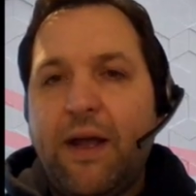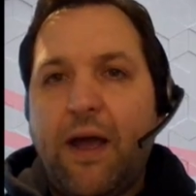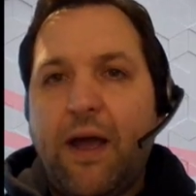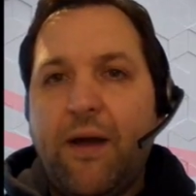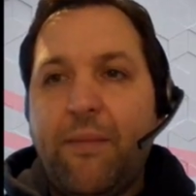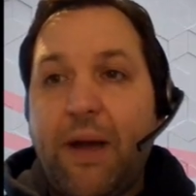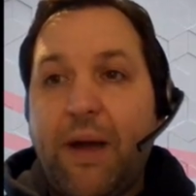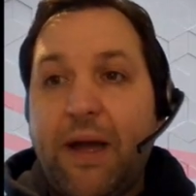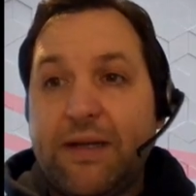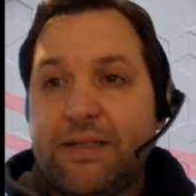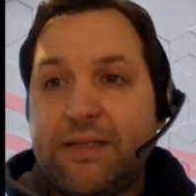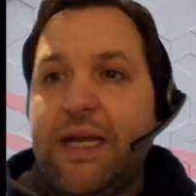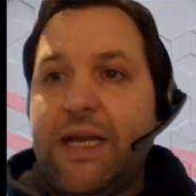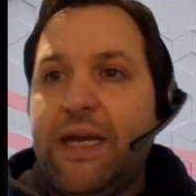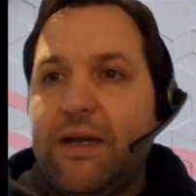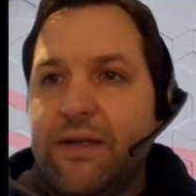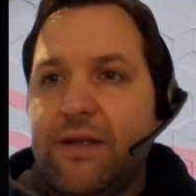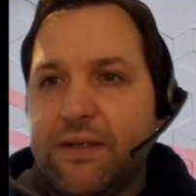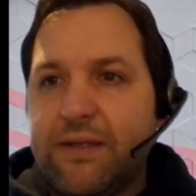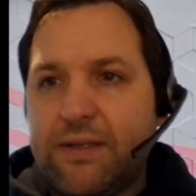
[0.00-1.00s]
as
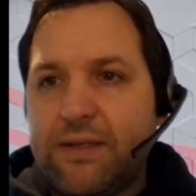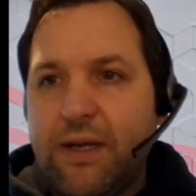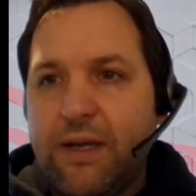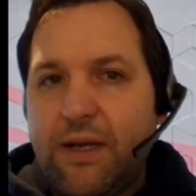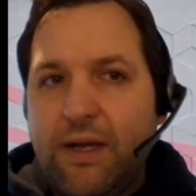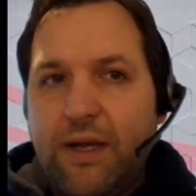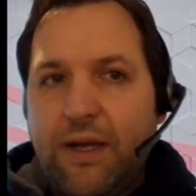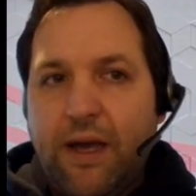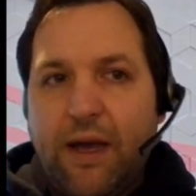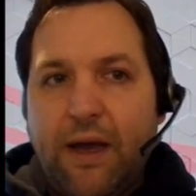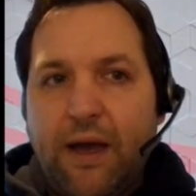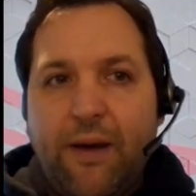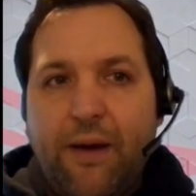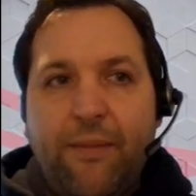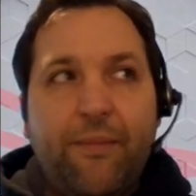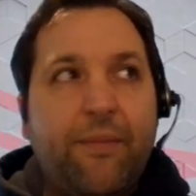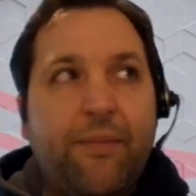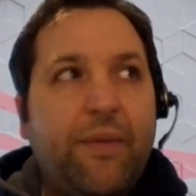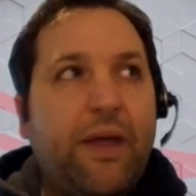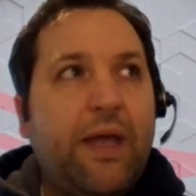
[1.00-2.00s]
leaders
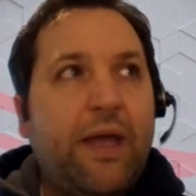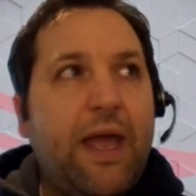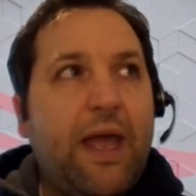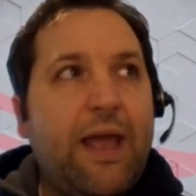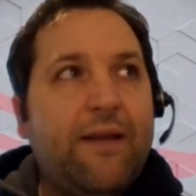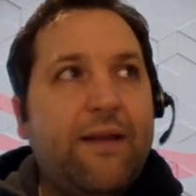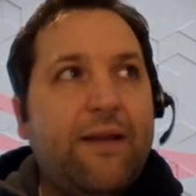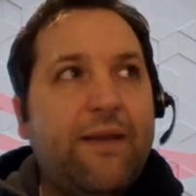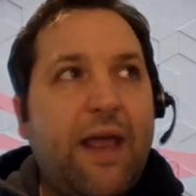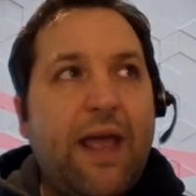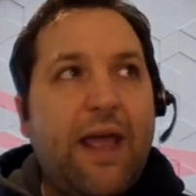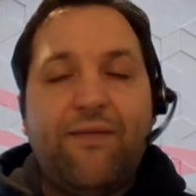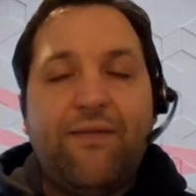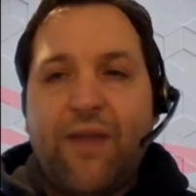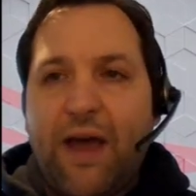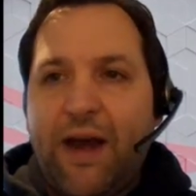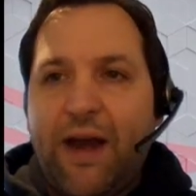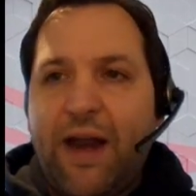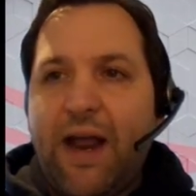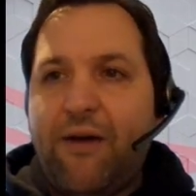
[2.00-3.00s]
in
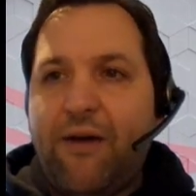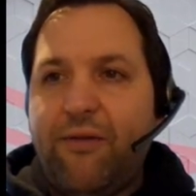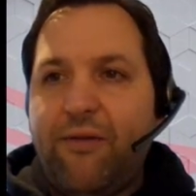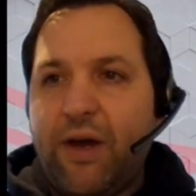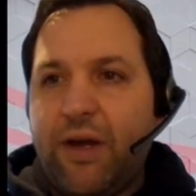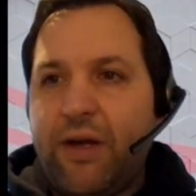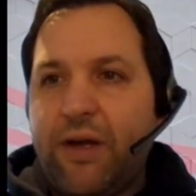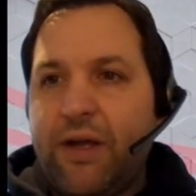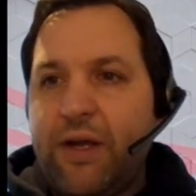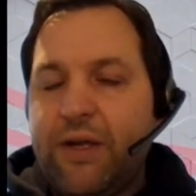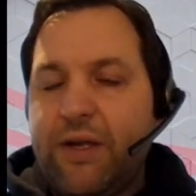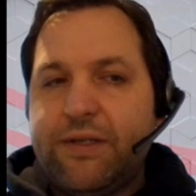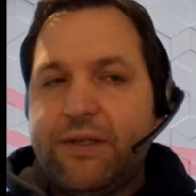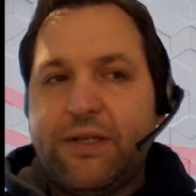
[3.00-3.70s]
that area.